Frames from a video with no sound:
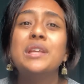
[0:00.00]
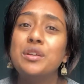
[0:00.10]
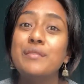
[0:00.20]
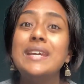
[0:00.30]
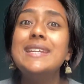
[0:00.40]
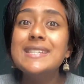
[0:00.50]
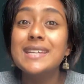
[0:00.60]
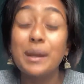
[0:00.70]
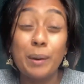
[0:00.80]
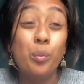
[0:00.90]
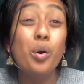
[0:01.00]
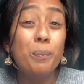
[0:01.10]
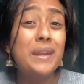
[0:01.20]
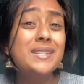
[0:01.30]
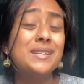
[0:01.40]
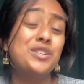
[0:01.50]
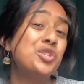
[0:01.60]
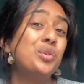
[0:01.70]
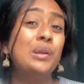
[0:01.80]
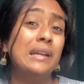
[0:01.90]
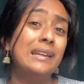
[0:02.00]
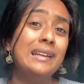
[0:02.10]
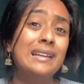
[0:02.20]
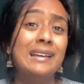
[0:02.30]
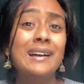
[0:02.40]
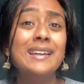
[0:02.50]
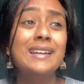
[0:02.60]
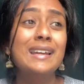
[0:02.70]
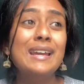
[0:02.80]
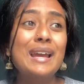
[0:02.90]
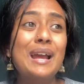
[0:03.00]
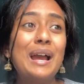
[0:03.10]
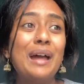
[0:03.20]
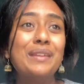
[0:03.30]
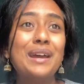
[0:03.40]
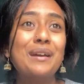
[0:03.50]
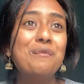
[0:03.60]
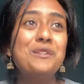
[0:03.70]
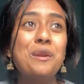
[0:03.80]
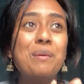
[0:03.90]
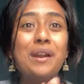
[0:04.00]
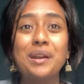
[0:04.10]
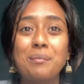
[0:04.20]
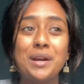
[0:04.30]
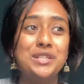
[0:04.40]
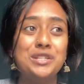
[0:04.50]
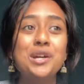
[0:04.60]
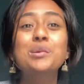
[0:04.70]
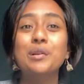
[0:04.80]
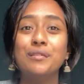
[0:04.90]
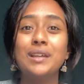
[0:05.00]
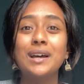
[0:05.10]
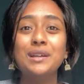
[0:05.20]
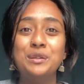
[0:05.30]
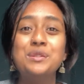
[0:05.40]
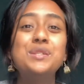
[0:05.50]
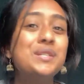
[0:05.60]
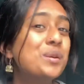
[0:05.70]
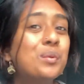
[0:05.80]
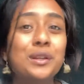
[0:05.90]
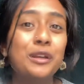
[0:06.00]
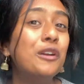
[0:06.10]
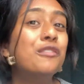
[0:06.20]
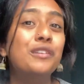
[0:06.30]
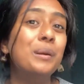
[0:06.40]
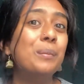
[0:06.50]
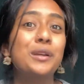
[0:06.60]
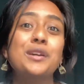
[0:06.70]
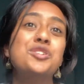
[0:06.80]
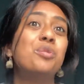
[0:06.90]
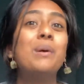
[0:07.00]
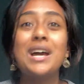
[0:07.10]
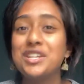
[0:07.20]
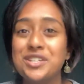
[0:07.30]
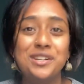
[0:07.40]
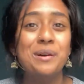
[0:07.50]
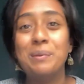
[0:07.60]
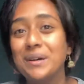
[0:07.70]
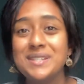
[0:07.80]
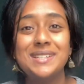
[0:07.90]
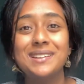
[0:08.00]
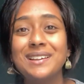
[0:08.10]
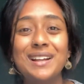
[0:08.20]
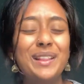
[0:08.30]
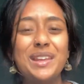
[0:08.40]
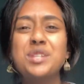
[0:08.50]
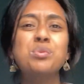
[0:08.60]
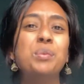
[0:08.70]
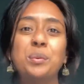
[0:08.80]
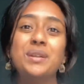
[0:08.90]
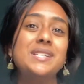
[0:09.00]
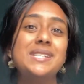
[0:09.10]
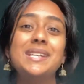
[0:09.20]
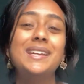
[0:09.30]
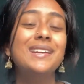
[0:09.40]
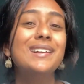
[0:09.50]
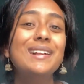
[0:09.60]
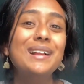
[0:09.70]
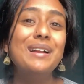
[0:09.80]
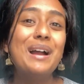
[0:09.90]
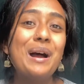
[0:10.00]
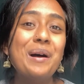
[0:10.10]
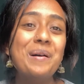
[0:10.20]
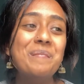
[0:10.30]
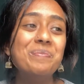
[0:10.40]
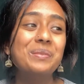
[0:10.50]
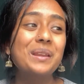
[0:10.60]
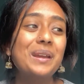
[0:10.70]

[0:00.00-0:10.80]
that you have an insight about what medicine is truly like, and that, you know, bearing in mind you know all of that, you still want to go for it because you're passionate about it. That's what we want to see. And